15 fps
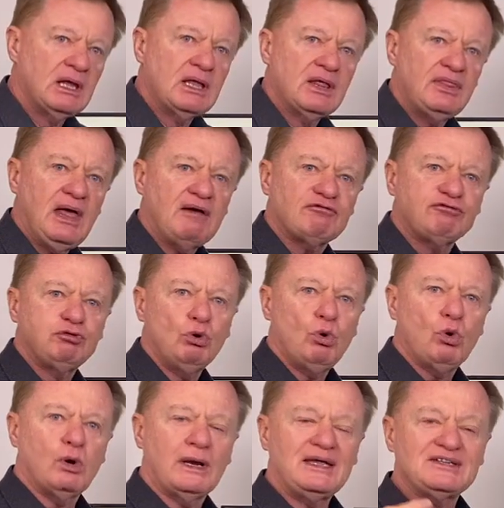that
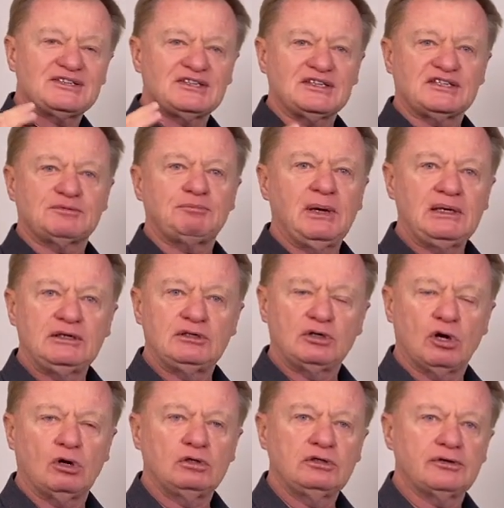floor is suspended
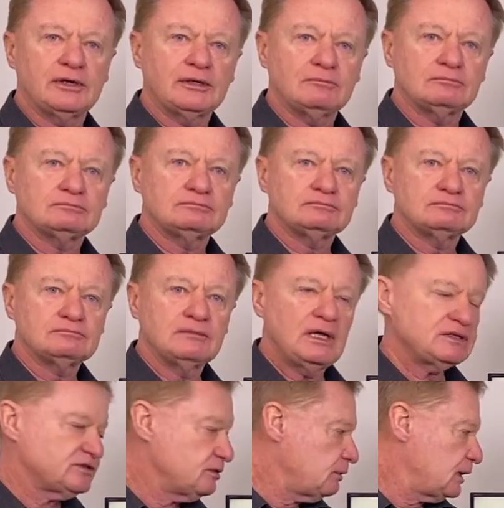concrete, and
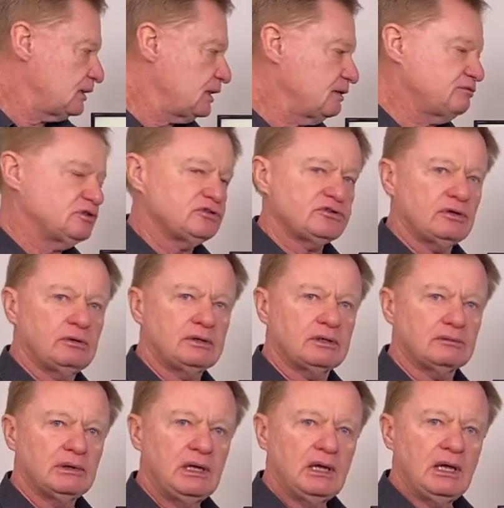that's the way they've designed it.
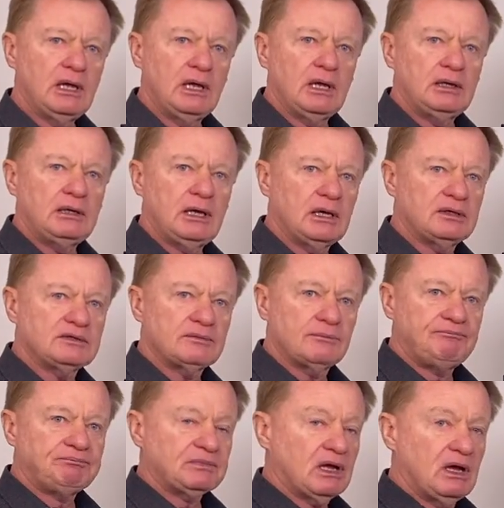Now,
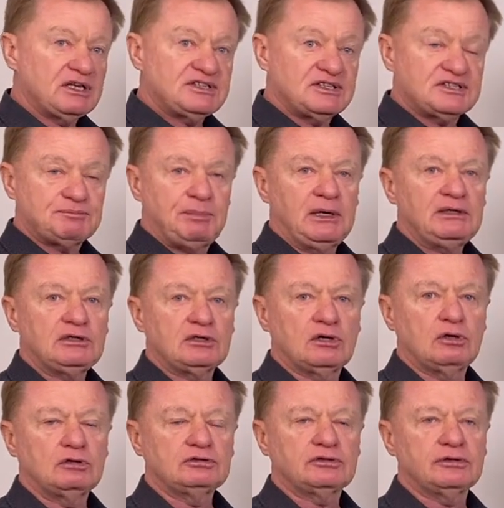suspended
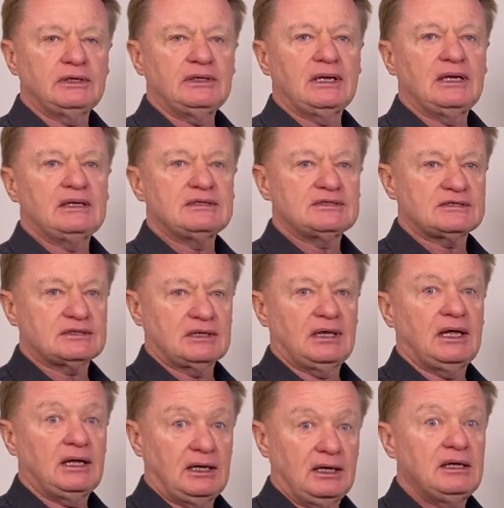concrete is
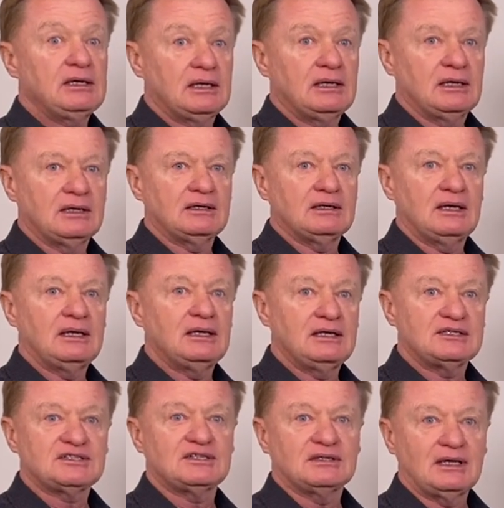
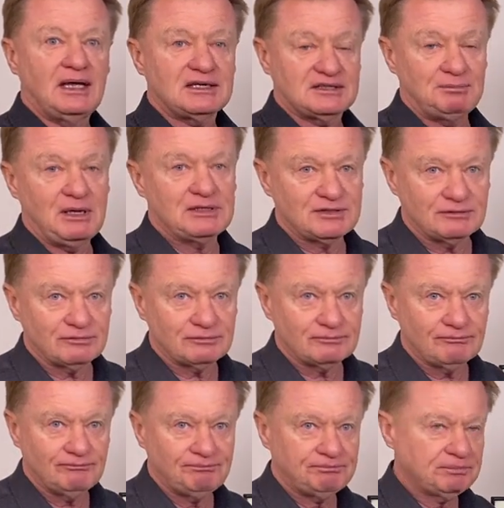expensive,
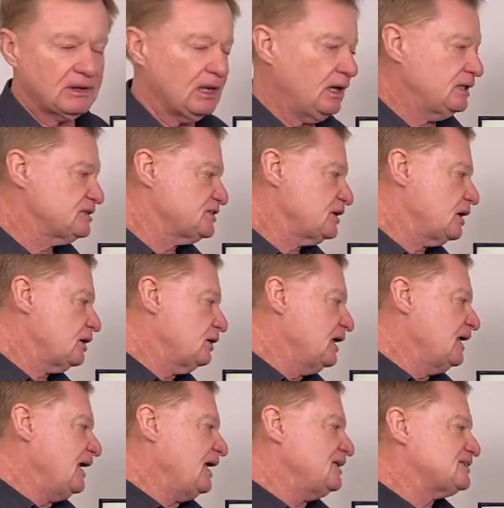and so
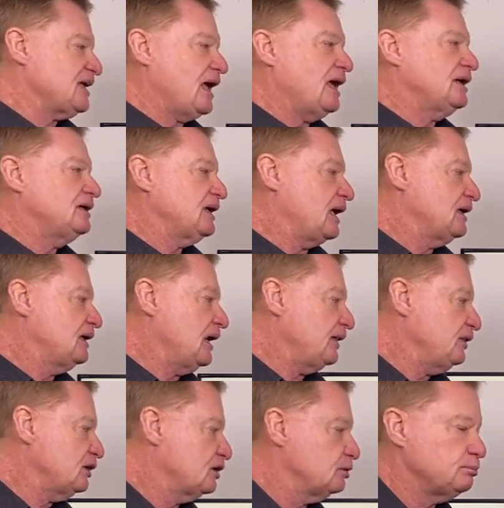it's added another
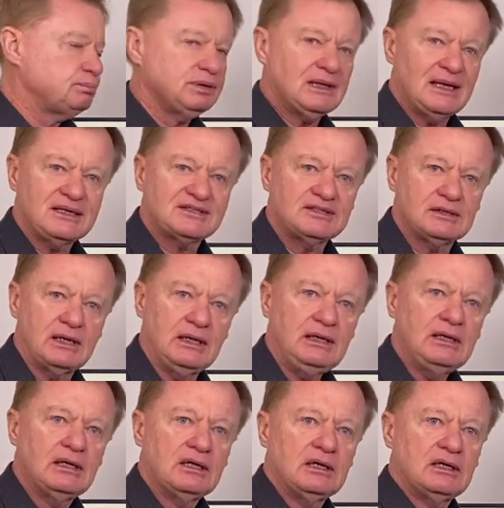complexity
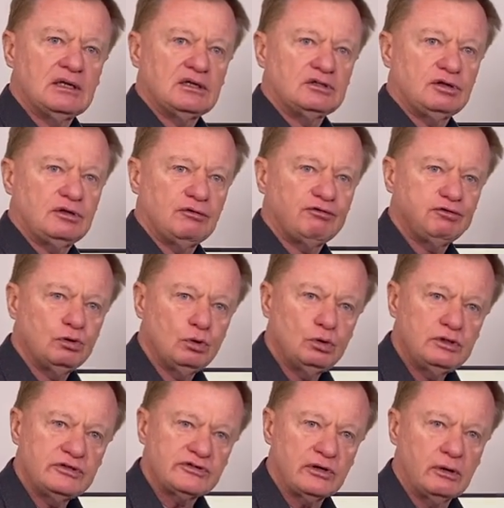to the floor
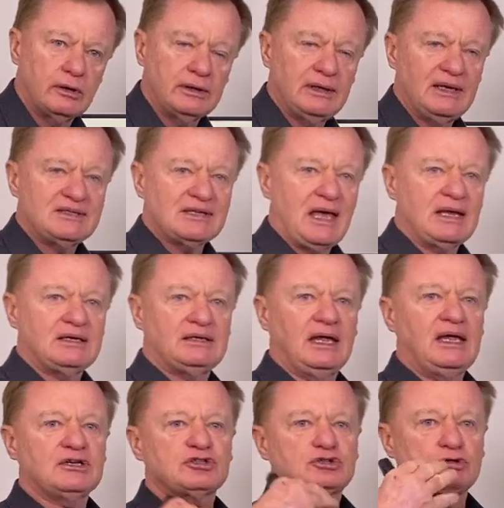design. It's added
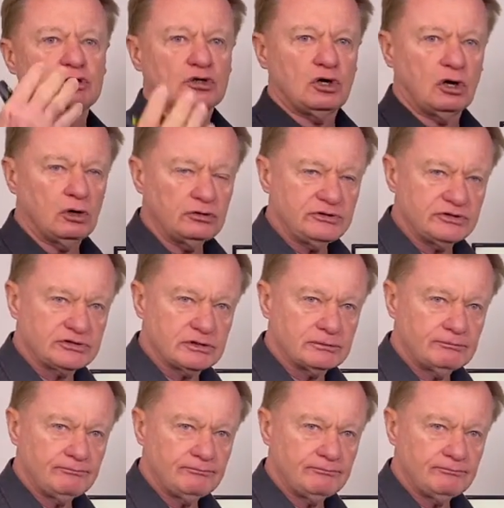extra cost,